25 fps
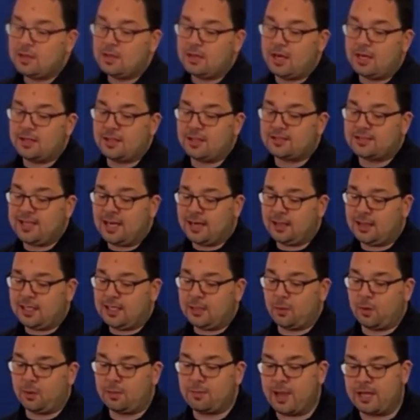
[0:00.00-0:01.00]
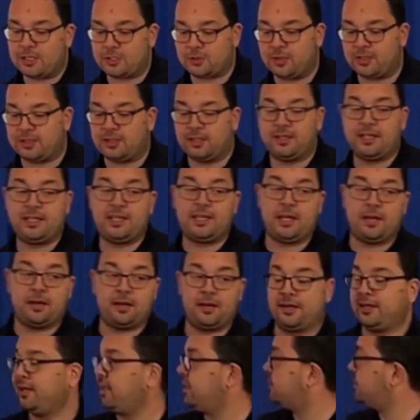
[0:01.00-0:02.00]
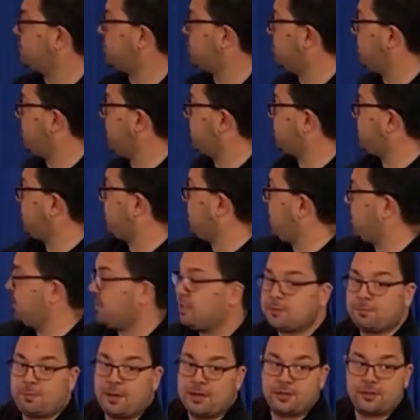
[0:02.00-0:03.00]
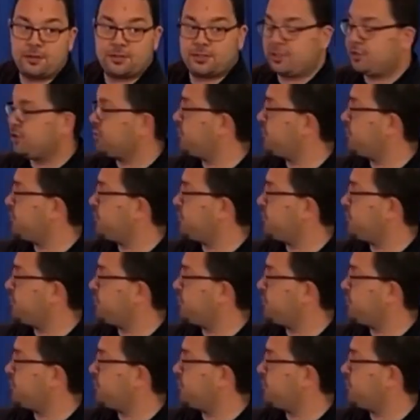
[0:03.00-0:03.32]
And then secondly, we're measuring the linearity. So we're measuring, are these bundles in a